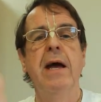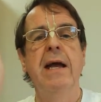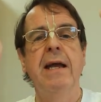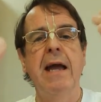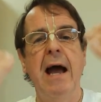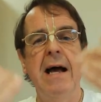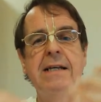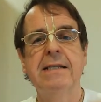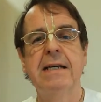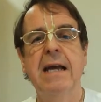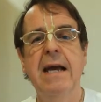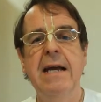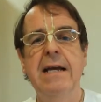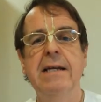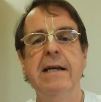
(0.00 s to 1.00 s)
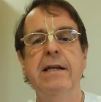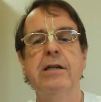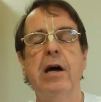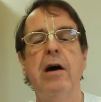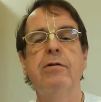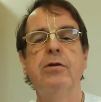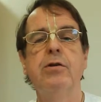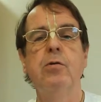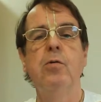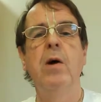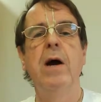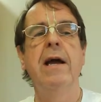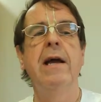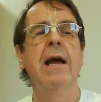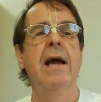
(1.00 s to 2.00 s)
cascading down to
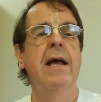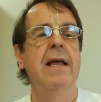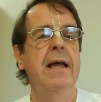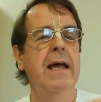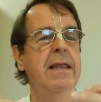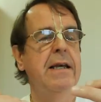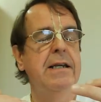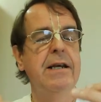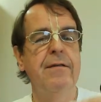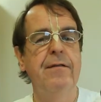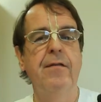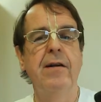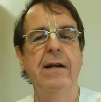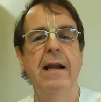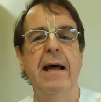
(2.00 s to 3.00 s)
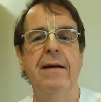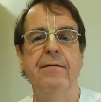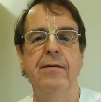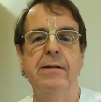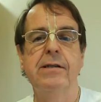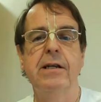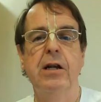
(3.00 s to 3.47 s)
way in the different levels,